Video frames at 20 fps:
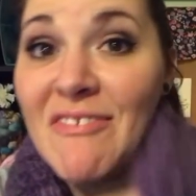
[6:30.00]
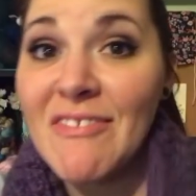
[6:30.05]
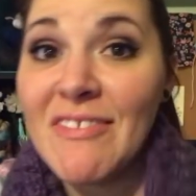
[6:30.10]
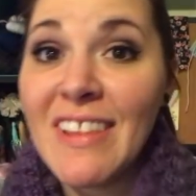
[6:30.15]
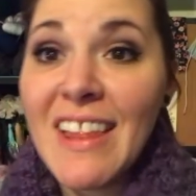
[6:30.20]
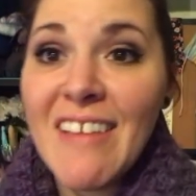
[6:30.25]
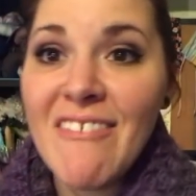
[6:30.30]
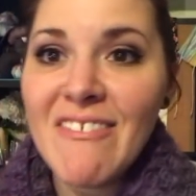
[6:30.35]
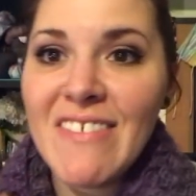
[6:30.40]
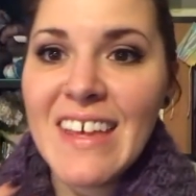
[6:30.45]

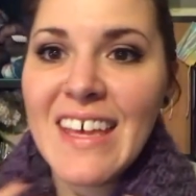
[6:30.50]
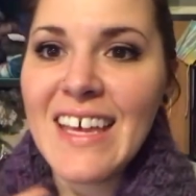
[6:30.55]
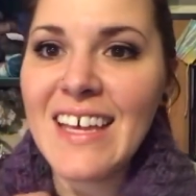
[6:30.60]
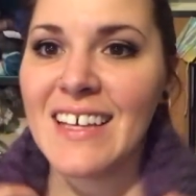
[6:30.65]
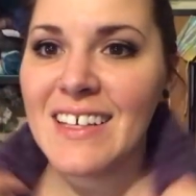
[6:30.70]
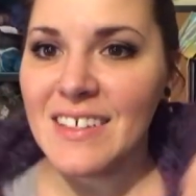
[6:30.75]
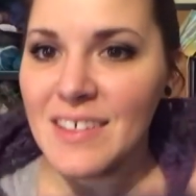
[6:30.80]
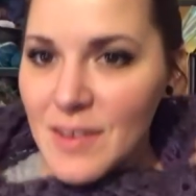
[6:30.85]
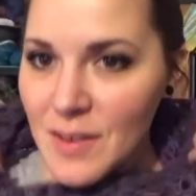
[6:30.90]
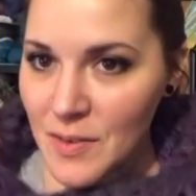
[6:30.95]
Fluffy.
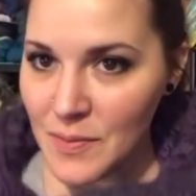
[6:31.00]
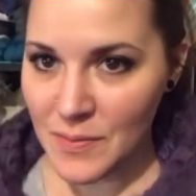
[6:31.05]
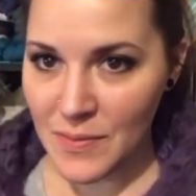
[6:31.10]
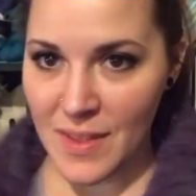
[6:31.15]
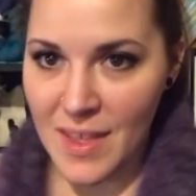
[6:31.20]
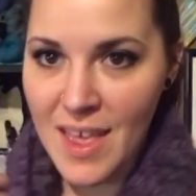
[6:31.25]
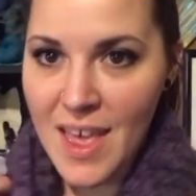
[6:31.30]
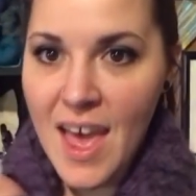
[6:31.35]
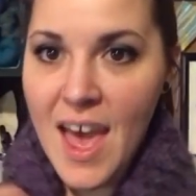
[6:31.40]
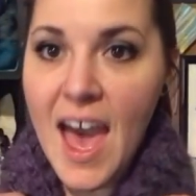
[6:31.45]

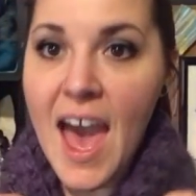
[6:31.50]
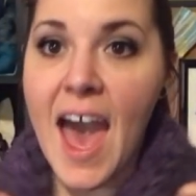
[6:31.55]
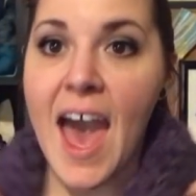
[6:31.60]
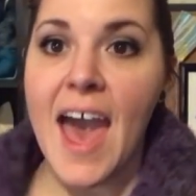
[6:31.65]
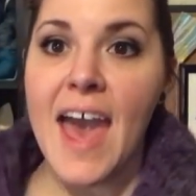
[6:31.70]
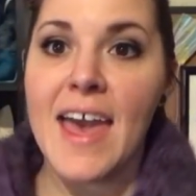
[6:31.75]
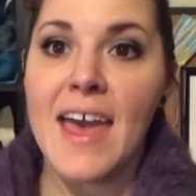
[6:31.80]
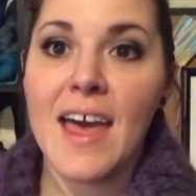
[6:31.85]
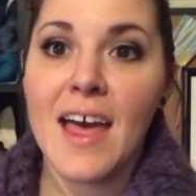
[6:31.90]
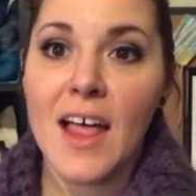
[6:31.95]

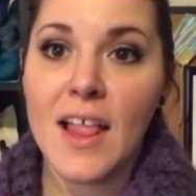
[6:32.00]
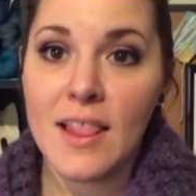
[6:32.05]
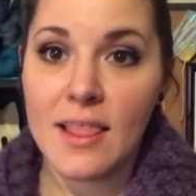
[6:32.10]
I